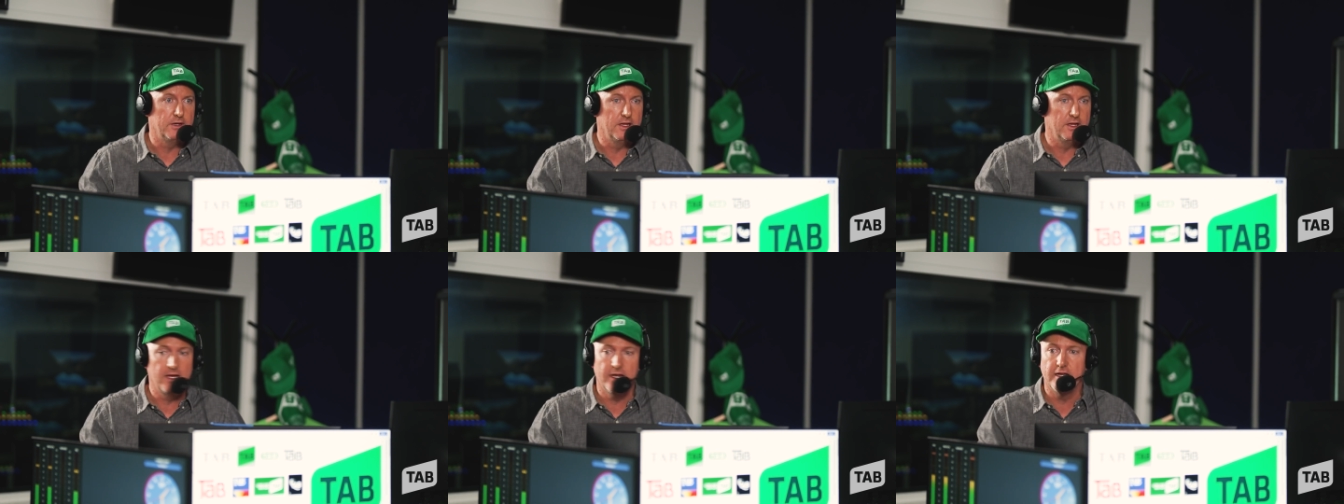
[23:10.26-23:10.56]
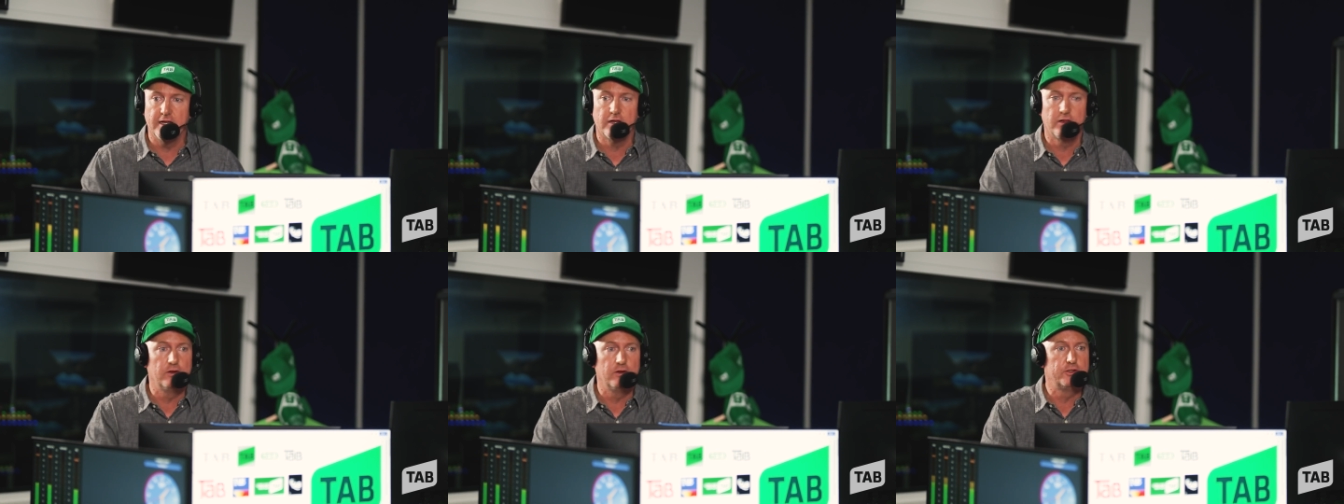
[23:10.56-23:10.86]
And that
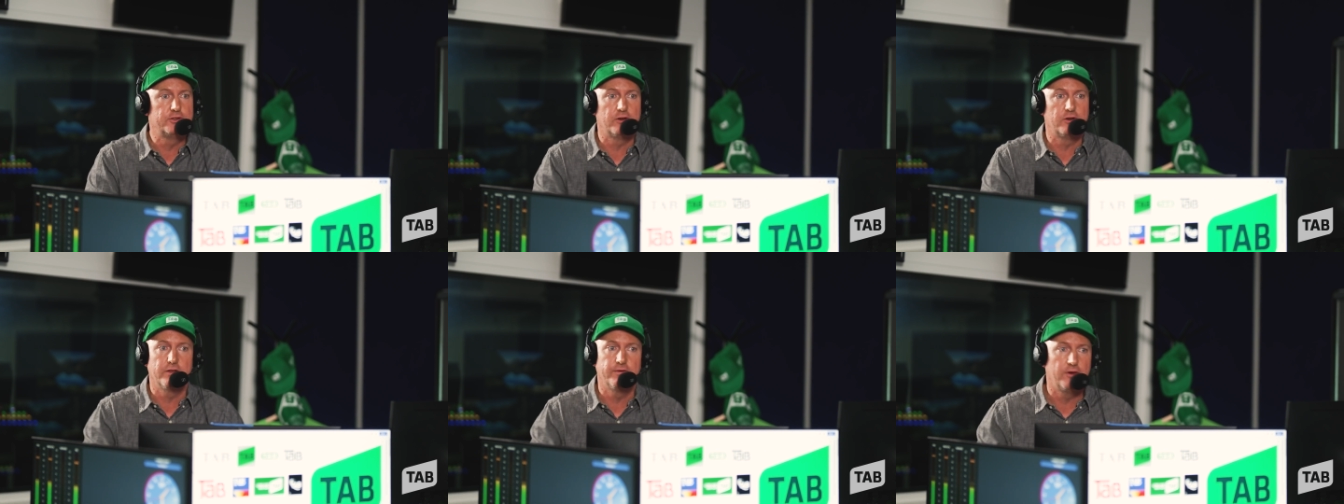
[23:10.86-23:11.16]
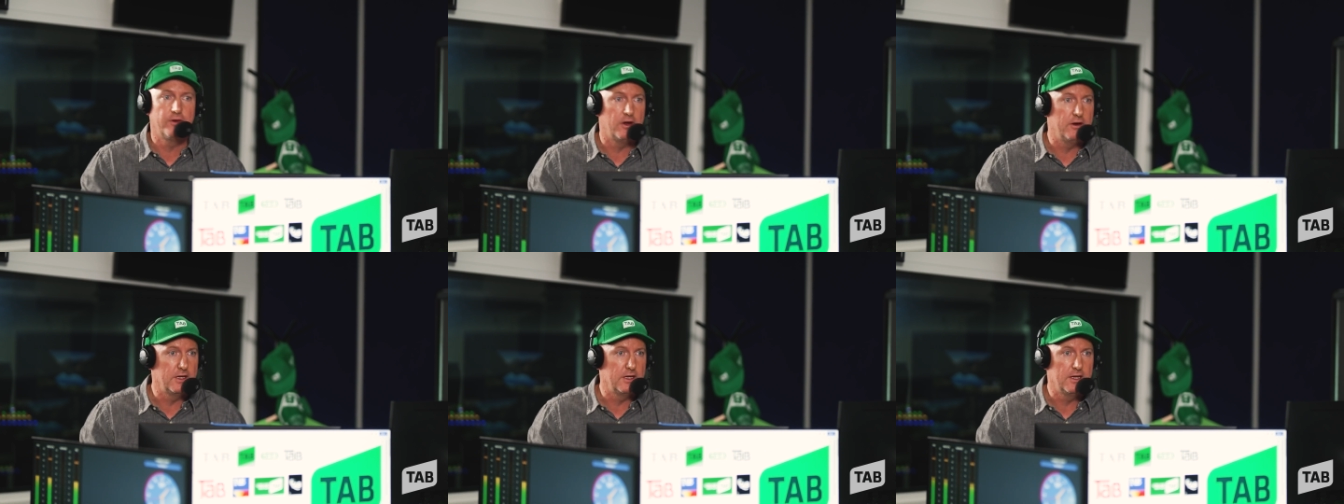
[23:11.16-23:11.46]
includes
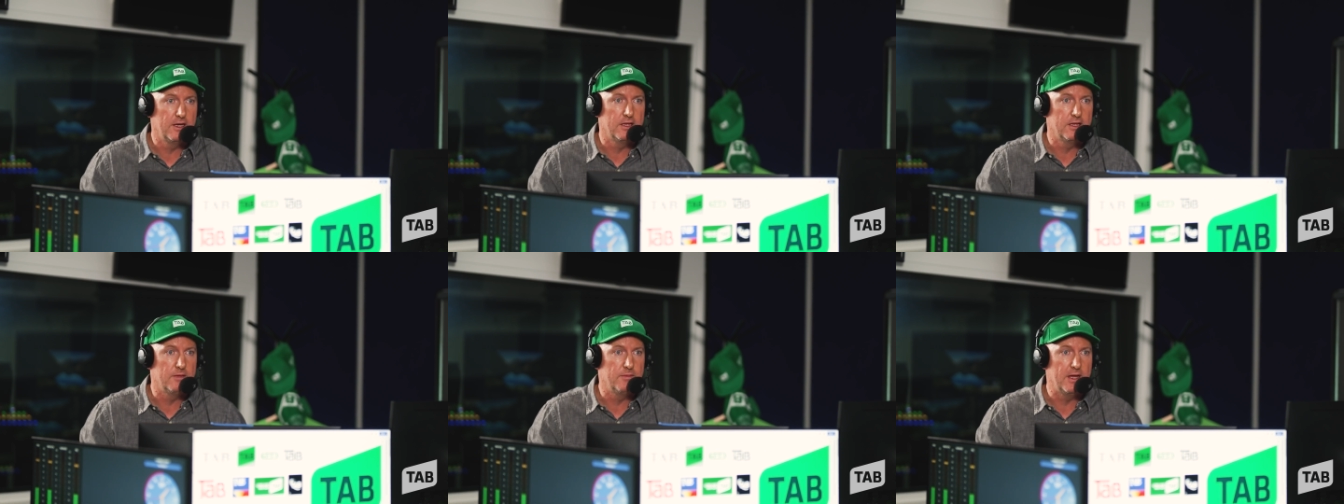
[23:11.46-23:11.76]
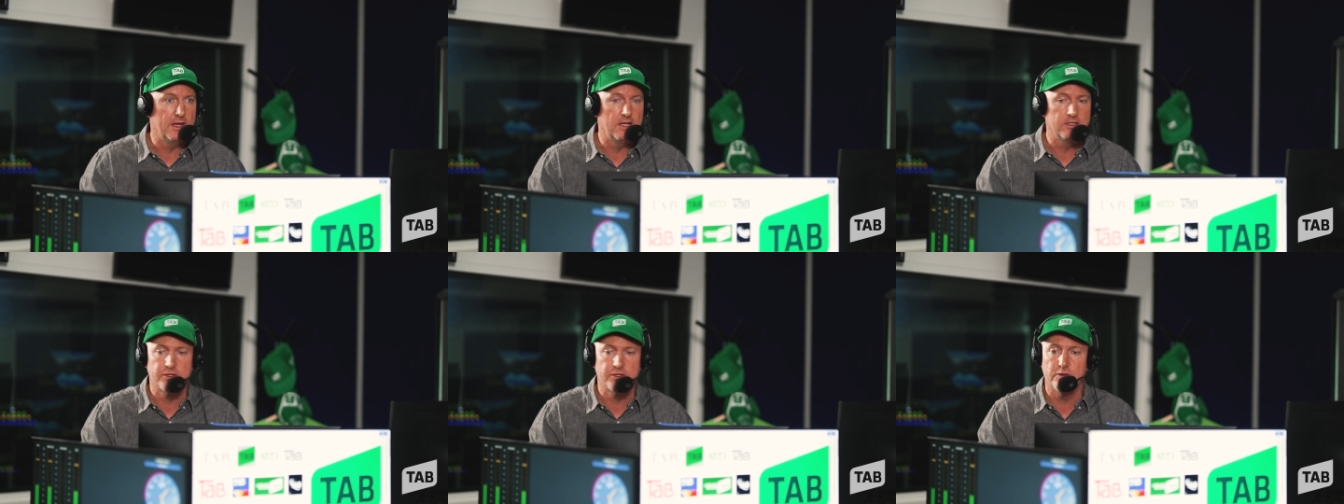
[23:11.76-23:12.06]
Rothfire and King of the
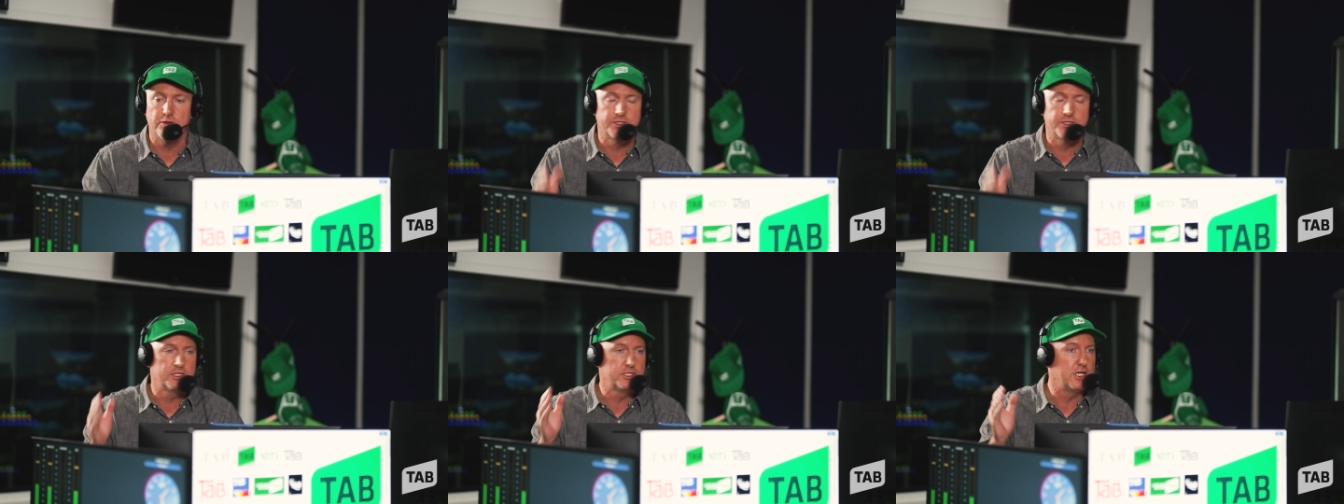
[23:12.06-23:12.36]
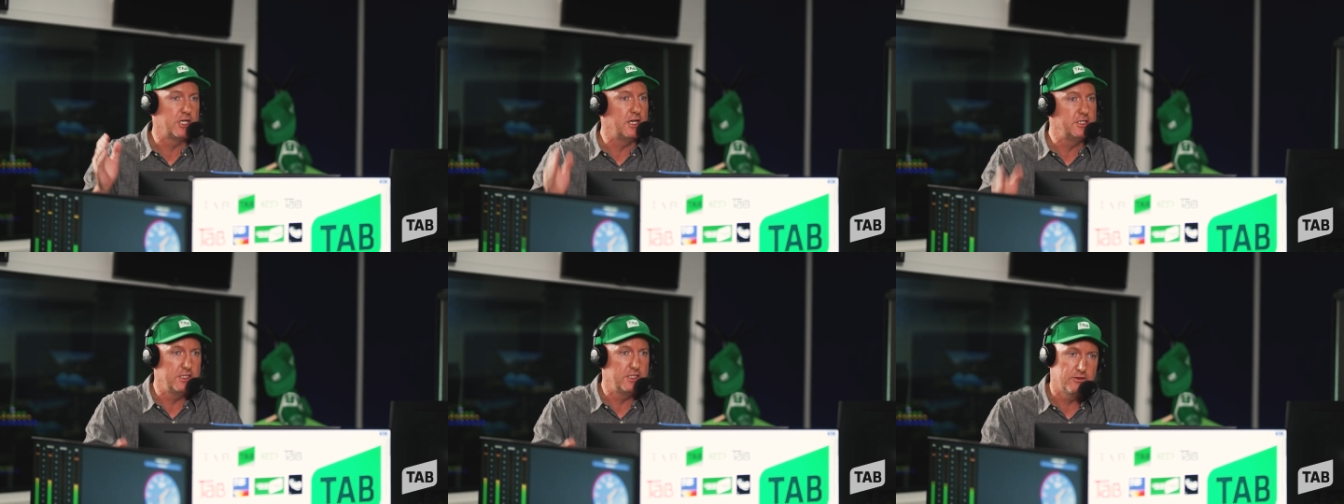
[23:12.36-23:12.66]
Mountains, horses
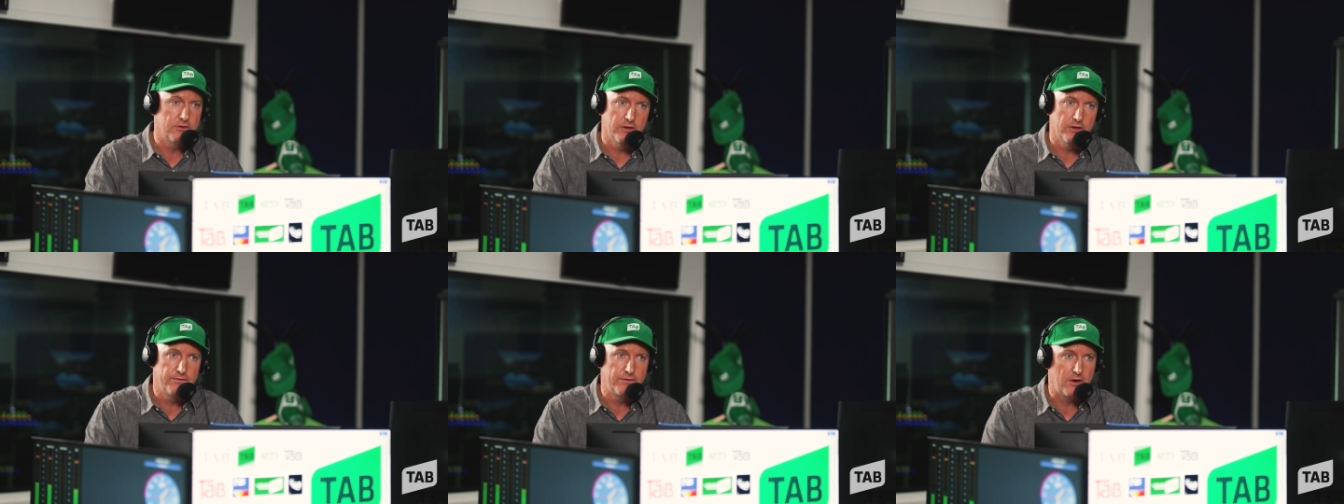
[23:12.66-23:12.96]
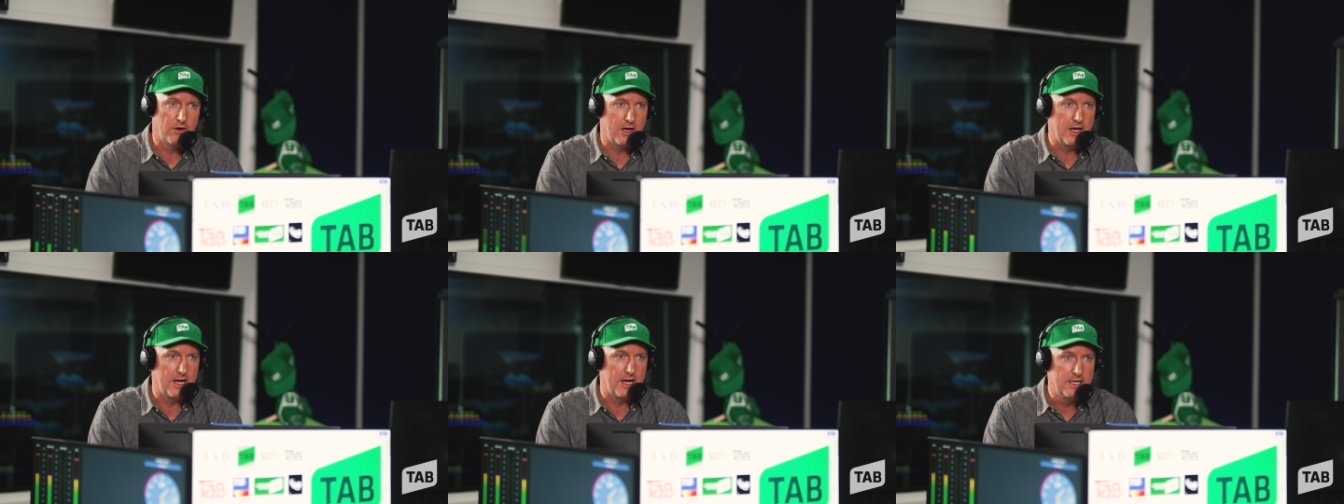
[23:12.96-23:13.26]
chasing
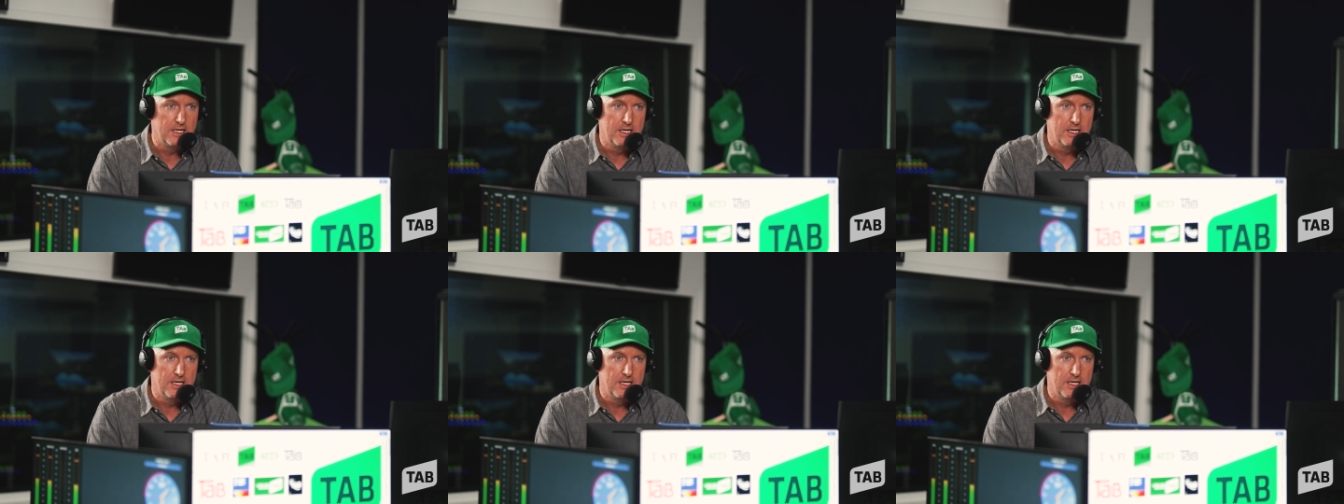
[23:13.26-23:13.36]
Rothfire.